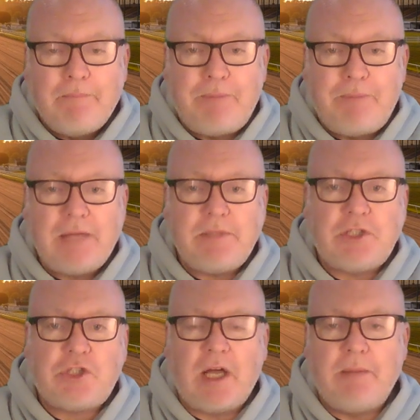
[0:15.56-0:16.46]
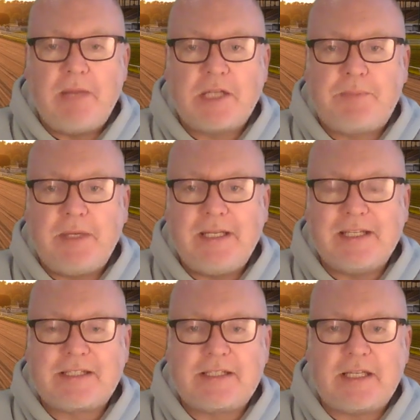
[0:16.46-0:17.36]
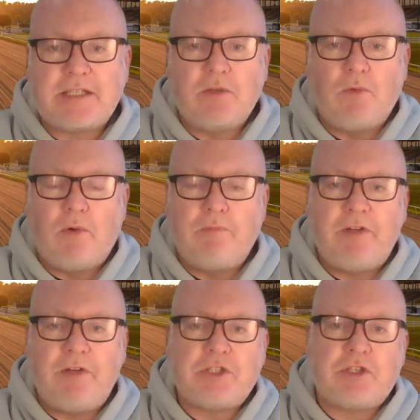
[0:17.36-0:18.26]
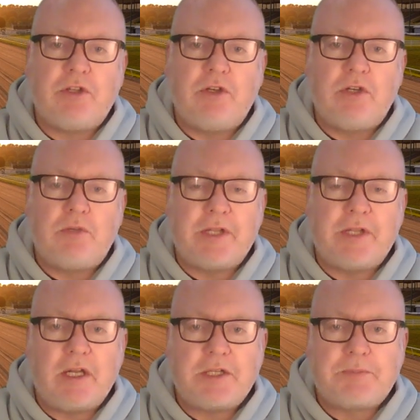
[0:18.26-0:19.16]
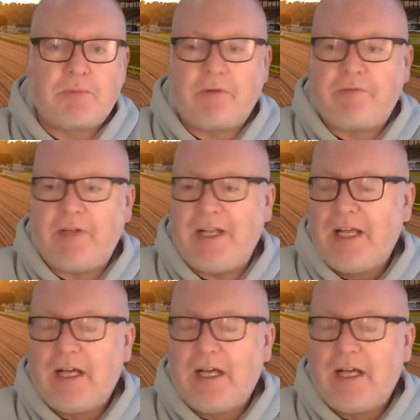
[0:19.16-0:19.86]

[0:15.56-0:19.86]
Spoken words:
Baby Sham SP'd at 6-1, finished third with a nice profit.